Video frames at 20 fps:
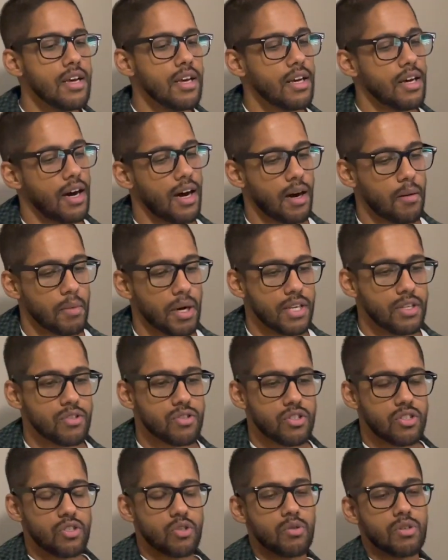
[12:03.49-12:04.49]
I used
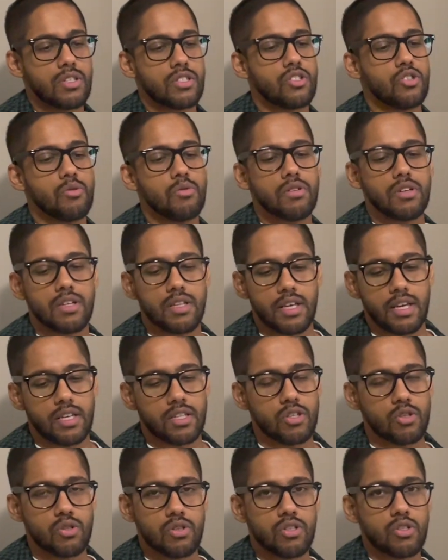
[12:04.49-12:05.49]
to do
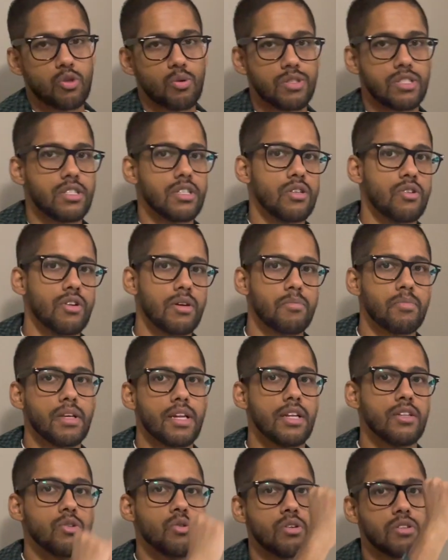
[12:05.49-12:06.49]
the twisting grip that I
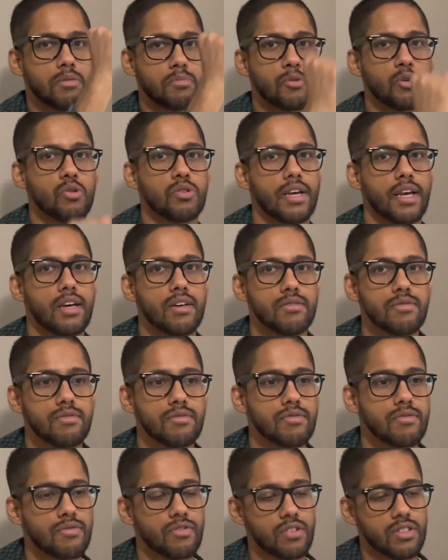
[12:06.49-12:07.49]
do on the pull down
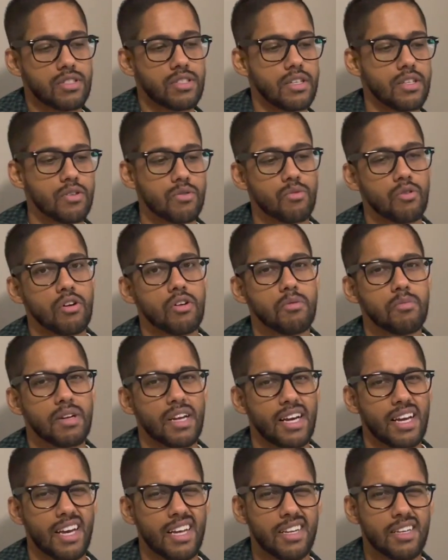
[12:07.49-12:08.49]
for the seated row, but I
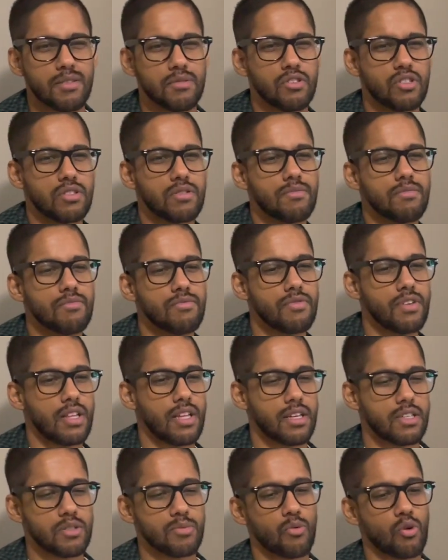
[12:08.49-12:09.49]
kind of just feel
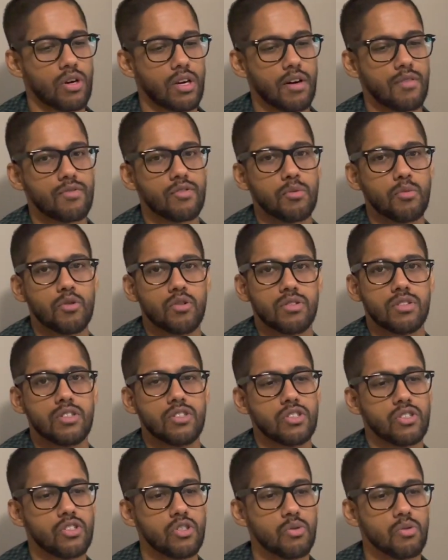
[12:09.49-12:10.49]
like it's more comfortable to
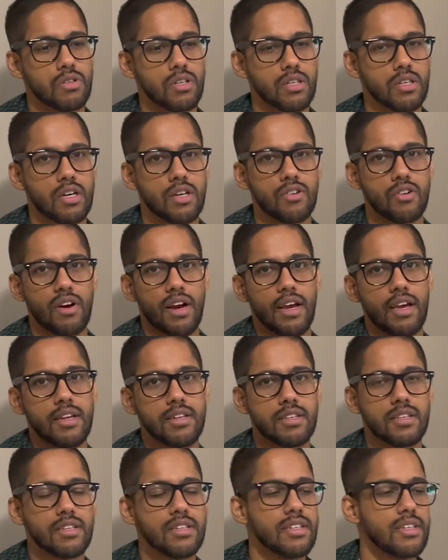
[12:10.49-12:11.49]
just do the underhand.
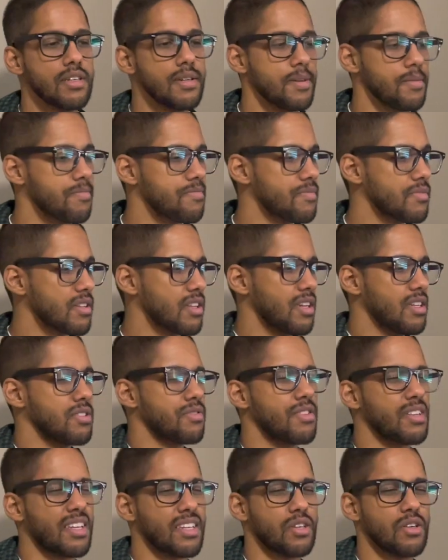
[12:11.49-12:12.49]
I just
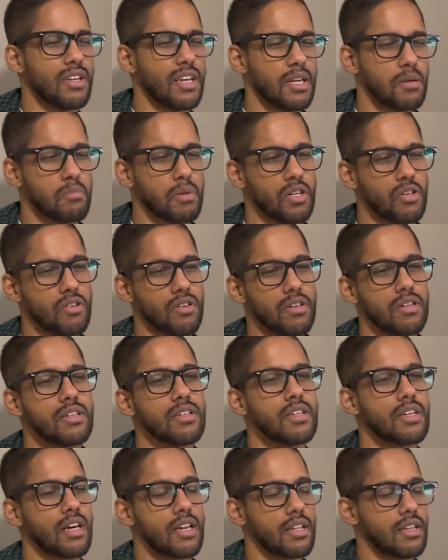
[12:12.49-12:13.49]
feel like you get a better
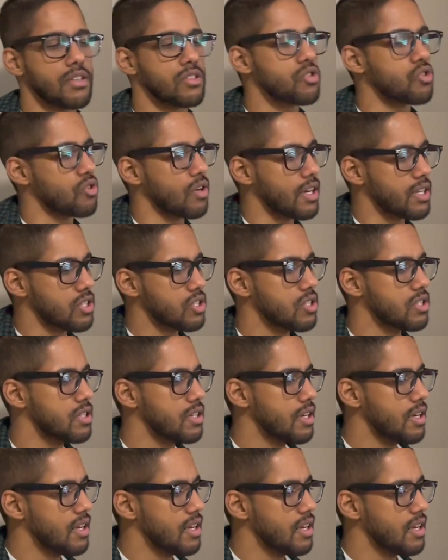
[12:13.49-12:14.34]
kind of like stretch.